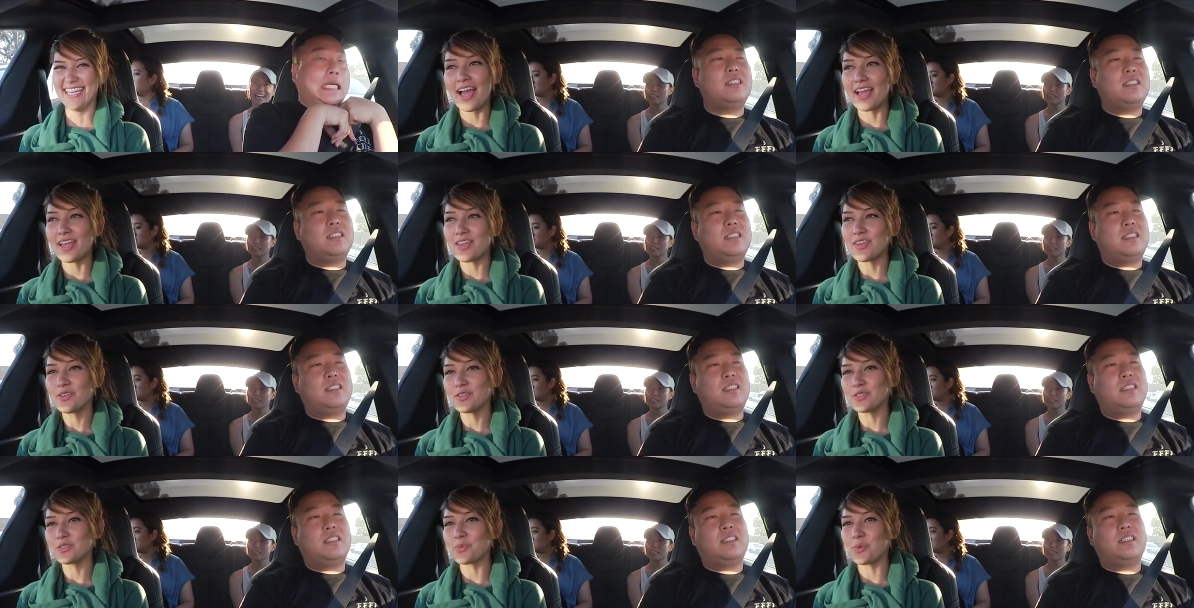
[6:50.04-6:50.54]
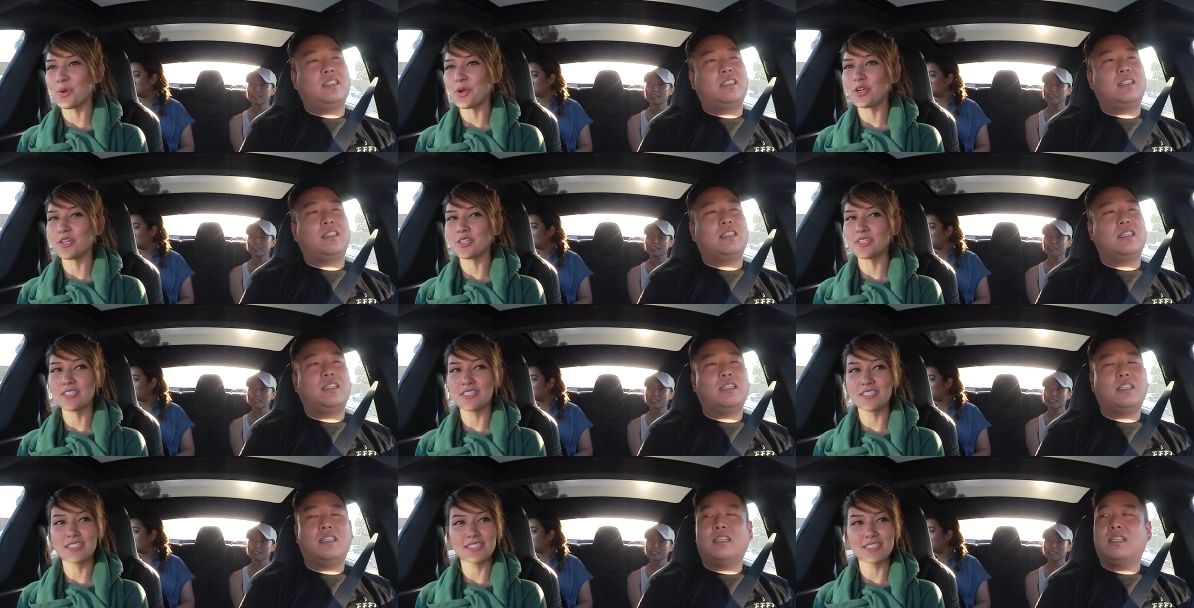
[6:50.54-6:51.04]
Speaker 1: I use
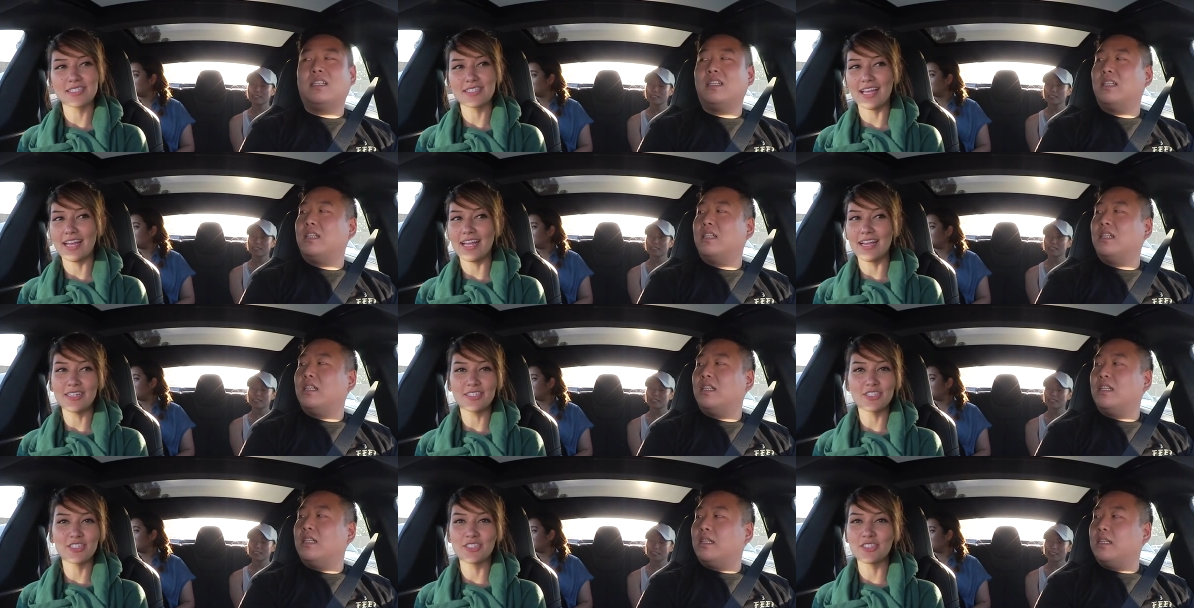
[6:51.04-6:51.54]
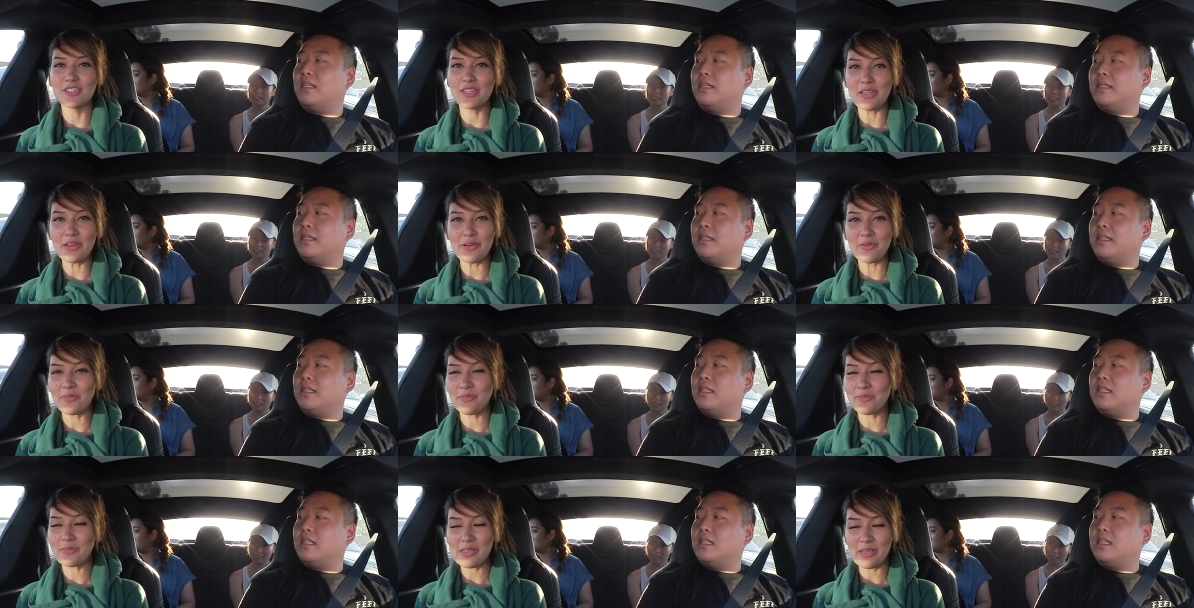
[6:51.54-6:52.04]
words that just
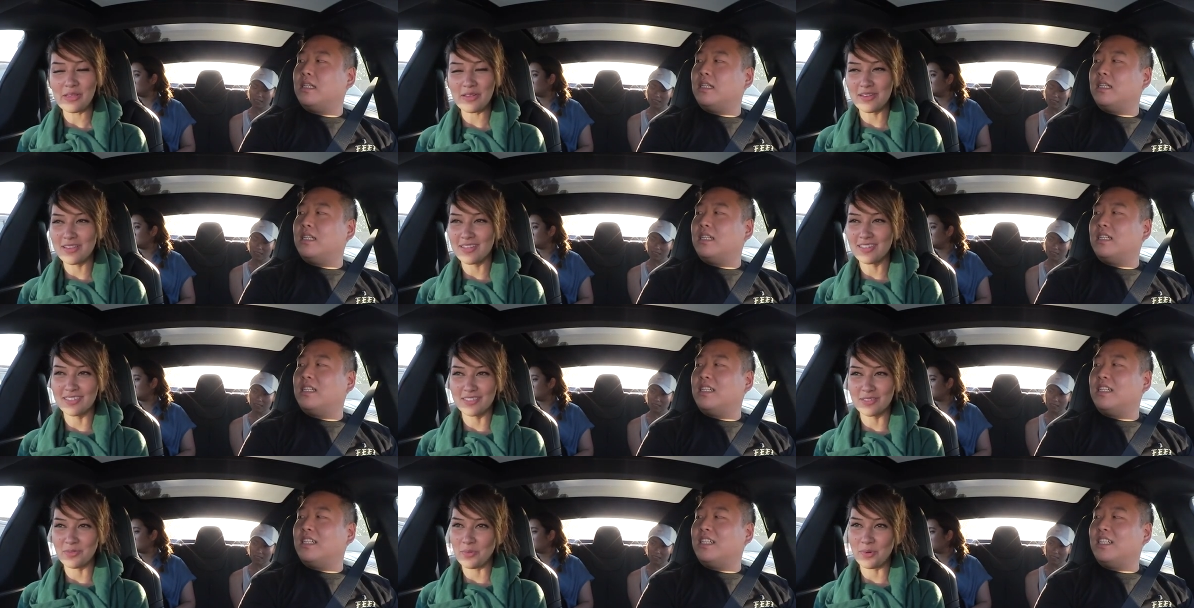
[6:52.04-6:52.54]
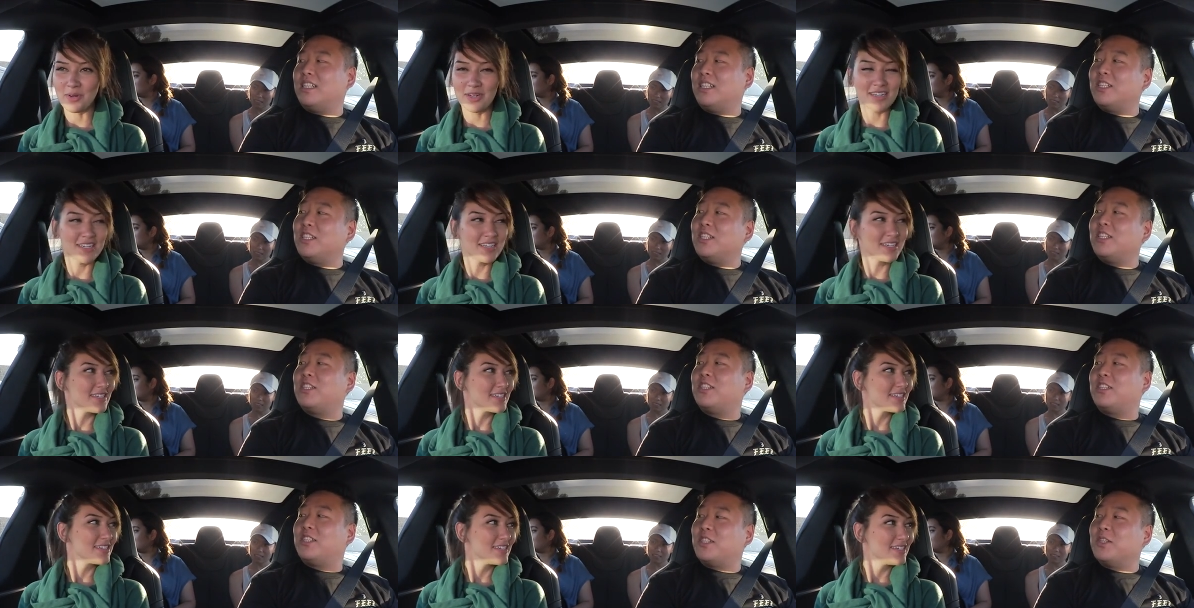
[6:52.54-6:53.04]
they don't it, it doesn't
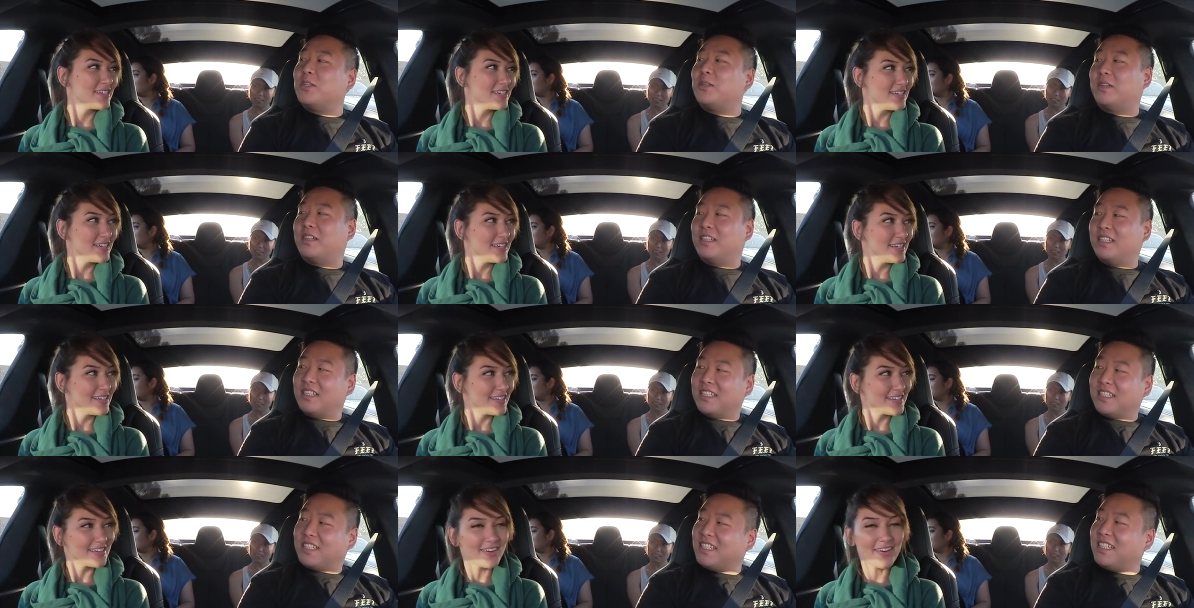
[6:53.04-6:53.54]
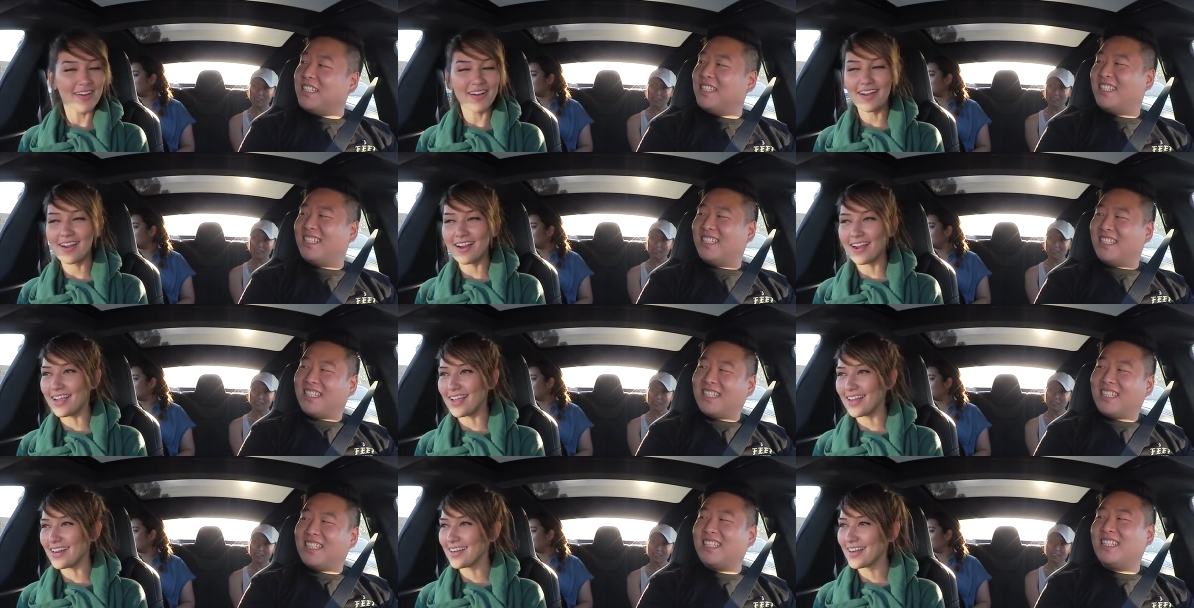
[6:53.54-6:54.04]
work. Do it.
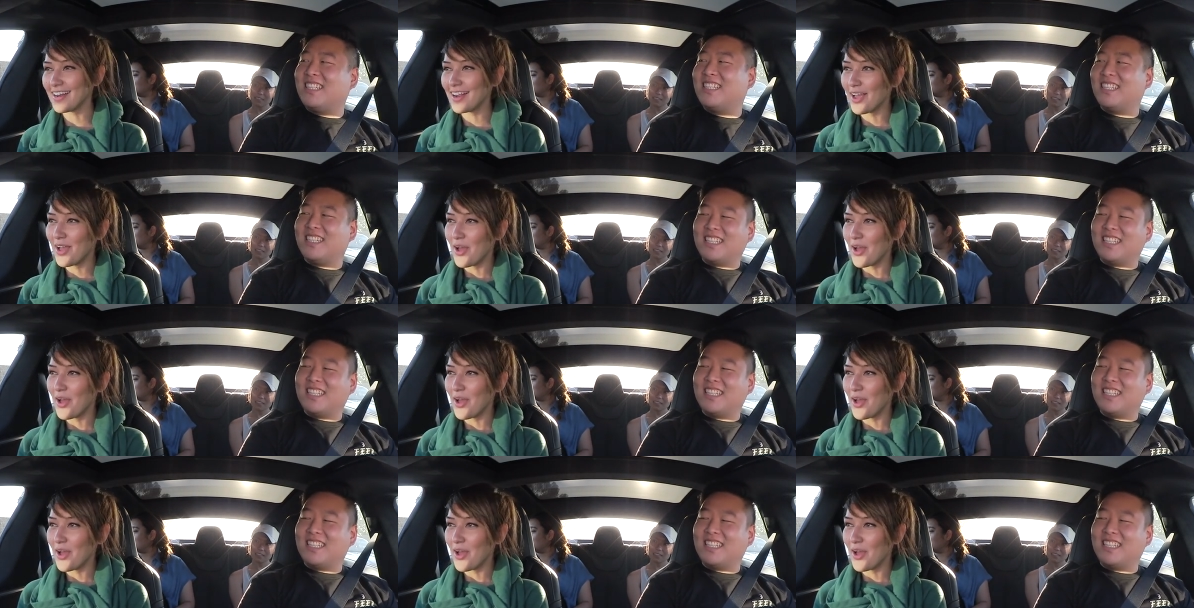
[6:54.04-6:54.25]
Alright.